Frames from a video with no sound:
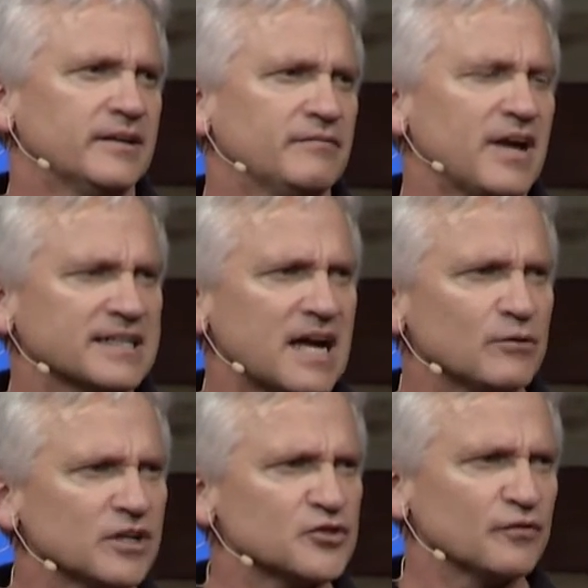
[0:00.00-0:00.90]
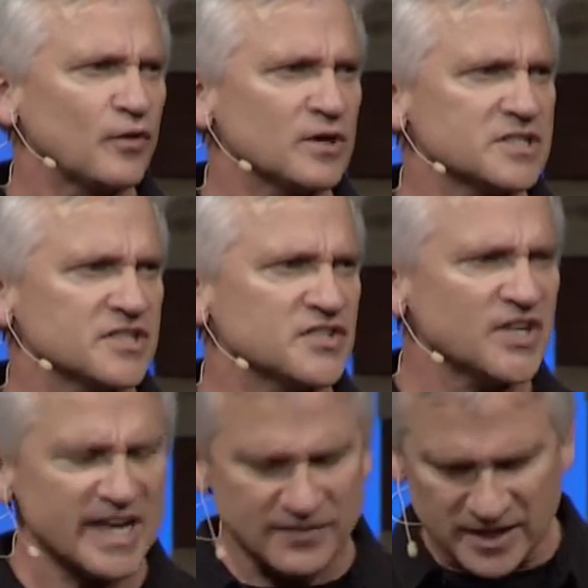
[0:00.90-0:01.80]
In fact, I would go so far as to
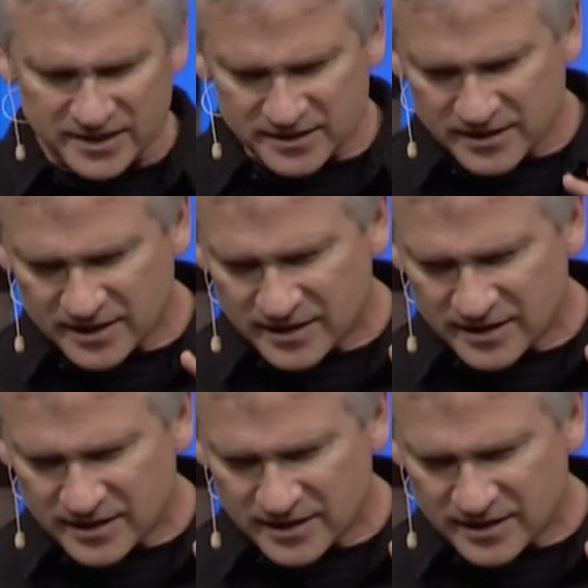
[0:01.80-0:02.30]
say that